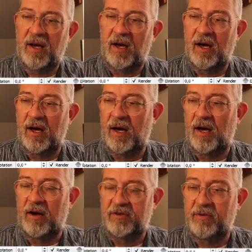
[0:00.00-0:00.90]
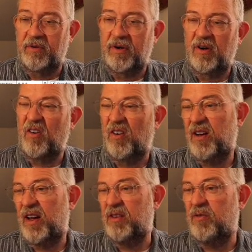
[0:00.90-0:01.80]
uh, uh so
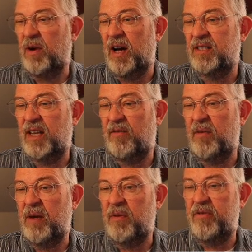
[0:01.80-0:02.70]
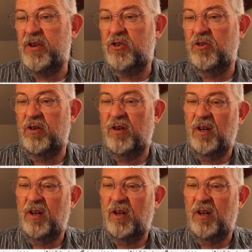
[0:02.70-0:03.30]
and you might say maybe we should